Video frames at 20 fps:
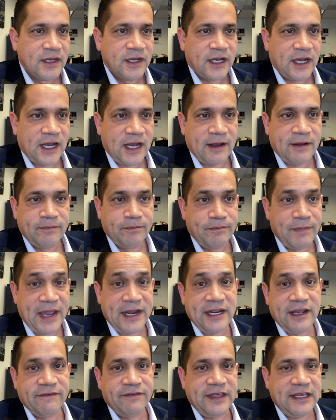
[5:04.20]

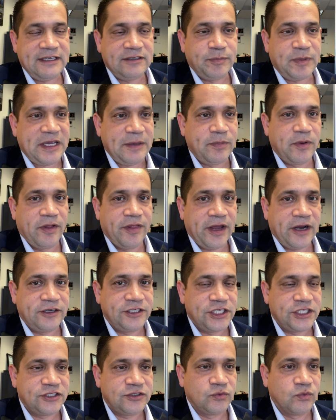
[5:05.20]
Many of these people, they're
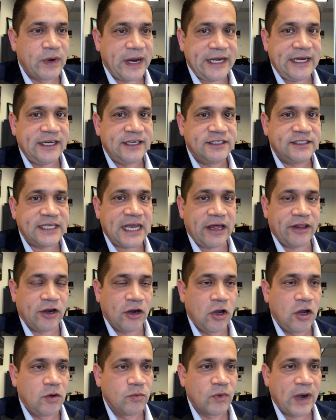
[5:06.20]
just ready to sell their
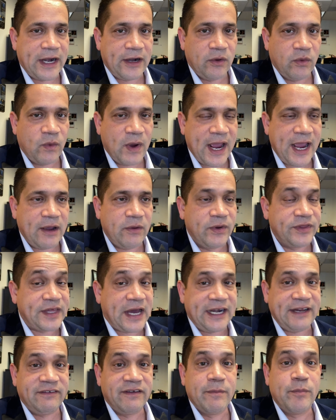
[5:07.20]
home right away
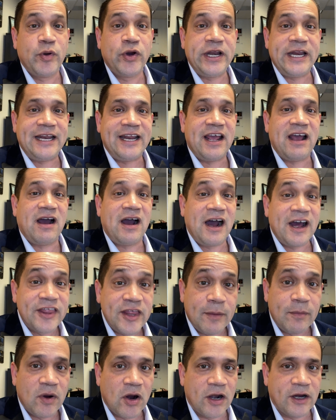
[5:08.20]
without even putting it on
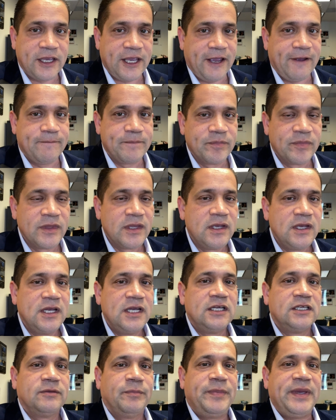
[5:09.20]
the market,
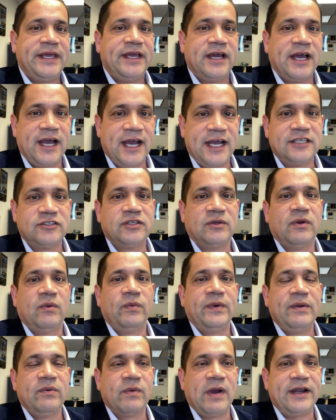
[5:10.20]
because
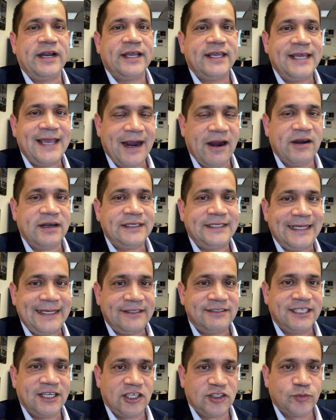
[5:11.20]
we run a
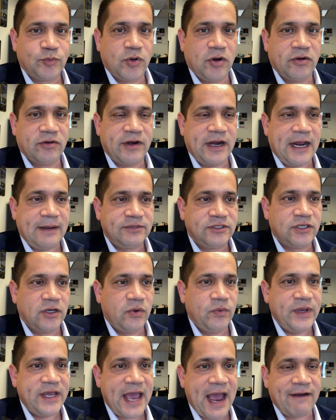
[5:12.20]
guaranteed sales program. So
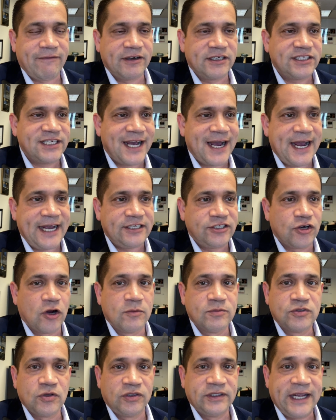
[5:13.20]
we advertise your
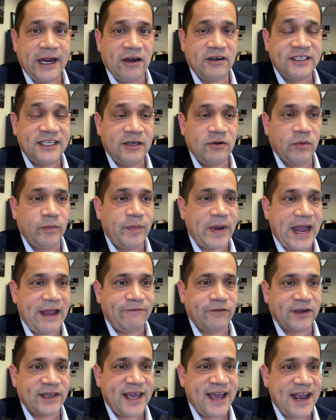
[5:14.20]
home sold guaranteed, to buy it
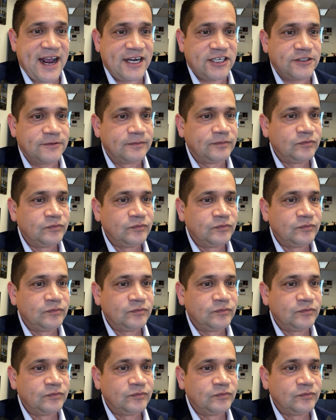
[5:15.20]
for cash.